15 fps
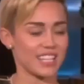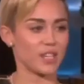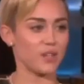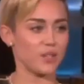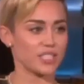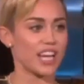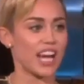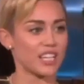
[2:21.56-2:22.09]
like
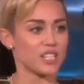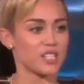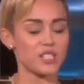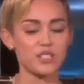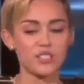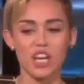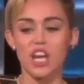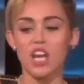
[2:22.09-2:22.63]
those kind of
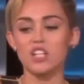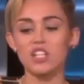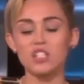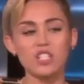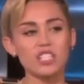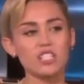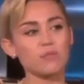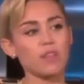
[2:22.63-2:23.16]
shoes. Just
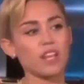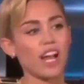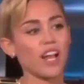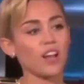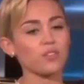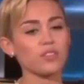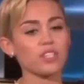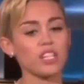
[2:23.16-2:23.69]
because I'm like,
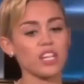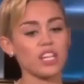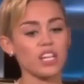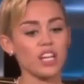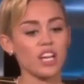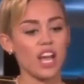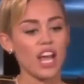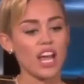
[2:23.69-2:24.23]
I don't really,
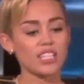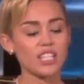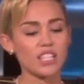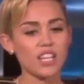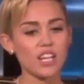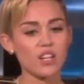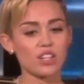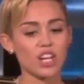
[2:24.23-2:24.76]
it's not
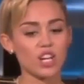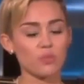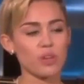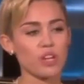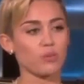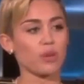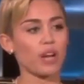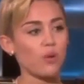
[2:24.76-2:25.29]
that I don't care to be
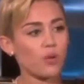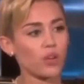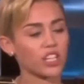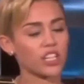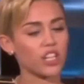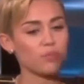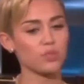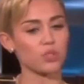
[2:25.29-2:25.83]
here, but I want
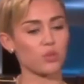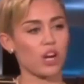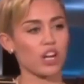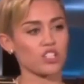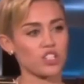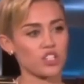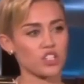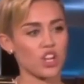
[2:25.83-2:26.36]
to come to watch
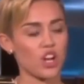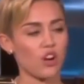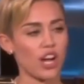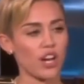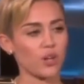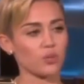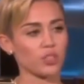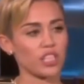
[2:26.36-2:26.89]
the show.
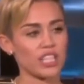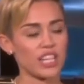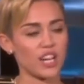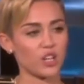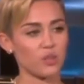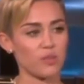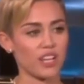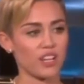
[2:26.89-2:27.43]
I don't really
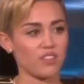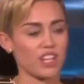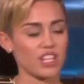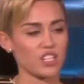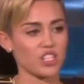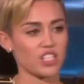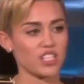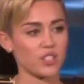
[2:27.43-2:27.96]
care to be at
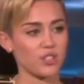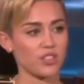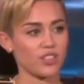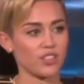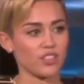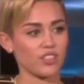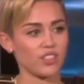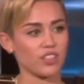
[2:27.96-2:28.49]
events just
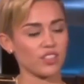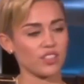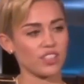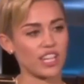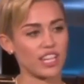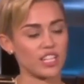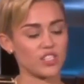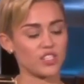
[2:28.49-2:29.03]
to
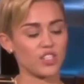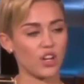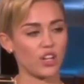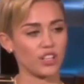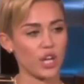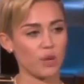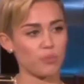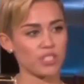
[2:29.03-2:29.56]
get as
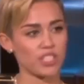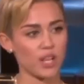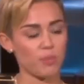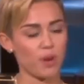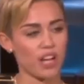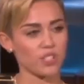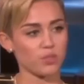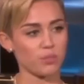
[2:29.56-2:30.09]
dolled up as I
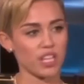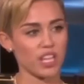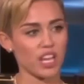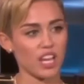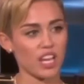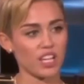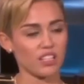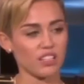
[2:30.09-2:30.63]
possibly
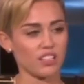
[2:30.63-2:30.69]
can.